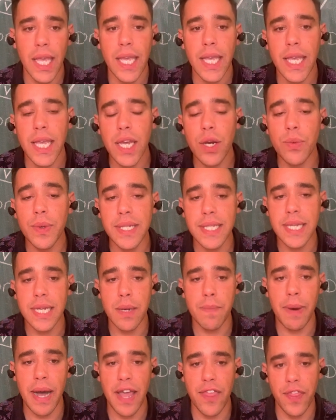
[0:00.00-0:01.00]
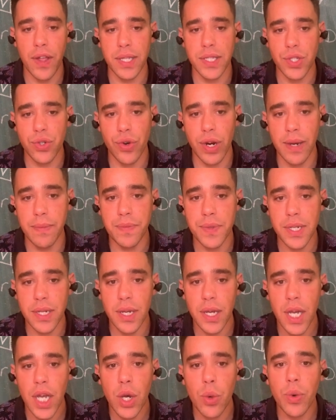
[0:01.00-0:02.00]
Here we see a Python script
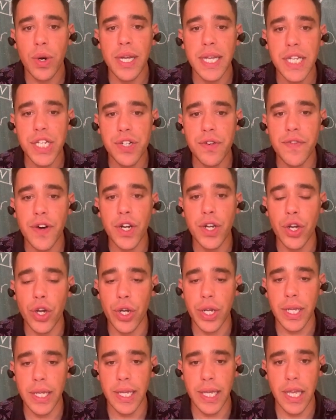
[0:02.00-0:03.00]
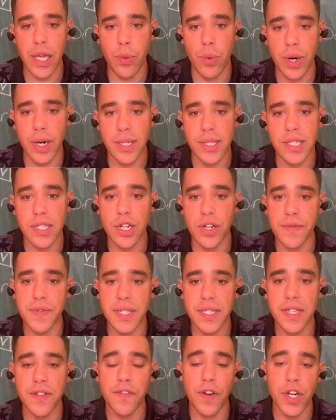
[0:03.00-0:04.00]
where each of our gherkin keywords
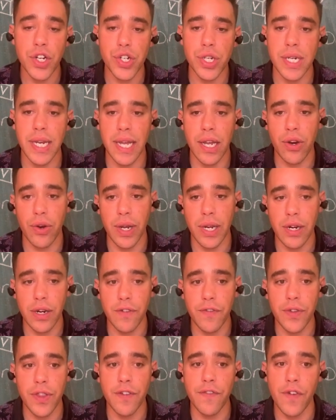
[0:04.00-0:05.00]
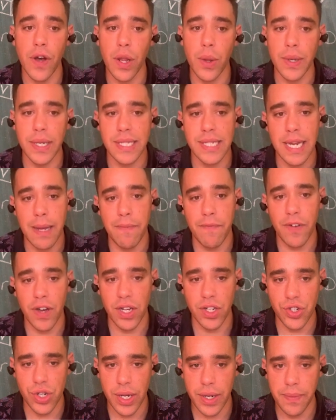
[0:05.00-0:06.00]
serves as a function decorator for the following step
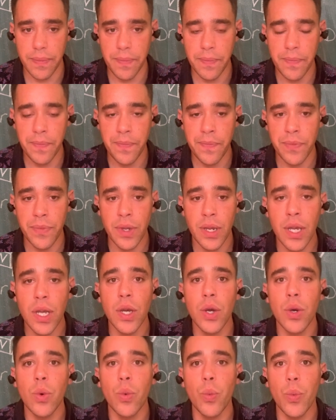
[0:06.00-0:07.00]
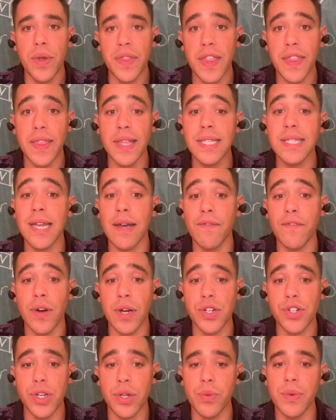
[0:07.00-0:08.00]
function. Within the step
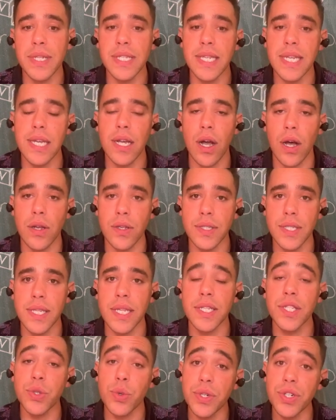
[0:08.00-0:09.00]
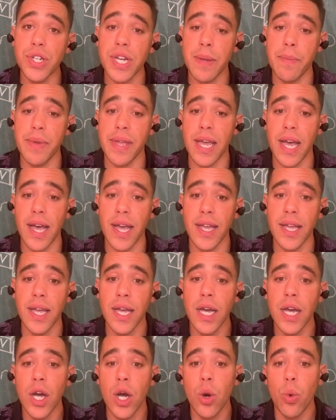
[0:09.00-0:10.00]
function, we see calls to the Squish API,
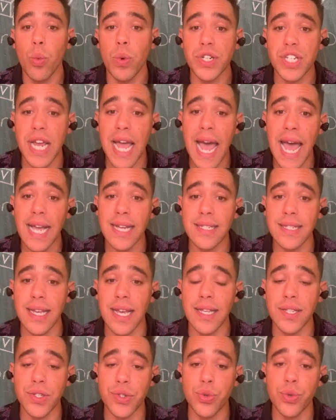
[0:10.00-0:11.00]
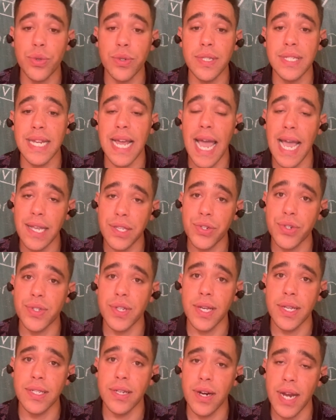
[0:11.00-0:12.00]
which act as tools to
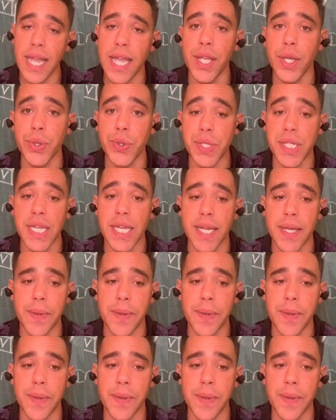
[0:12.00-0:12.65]
exercise our AUT.